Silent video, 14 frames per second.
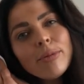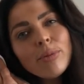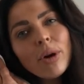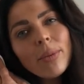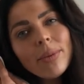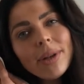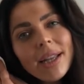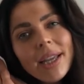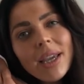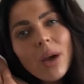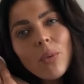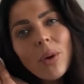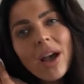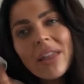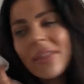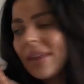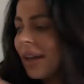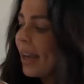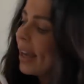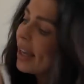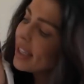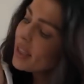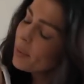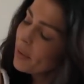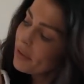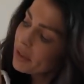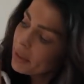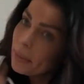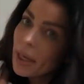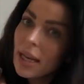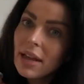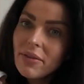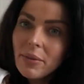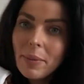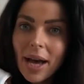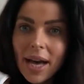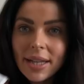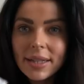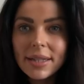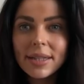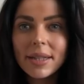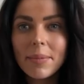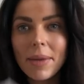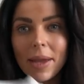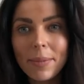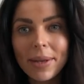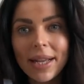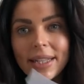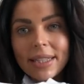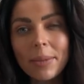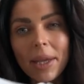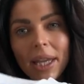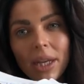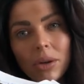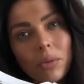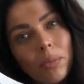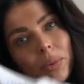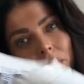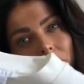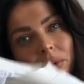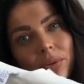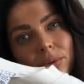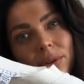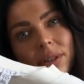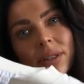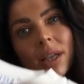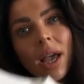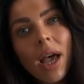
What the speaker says: probably wear this with some leather pants and maybe like some heeled boots,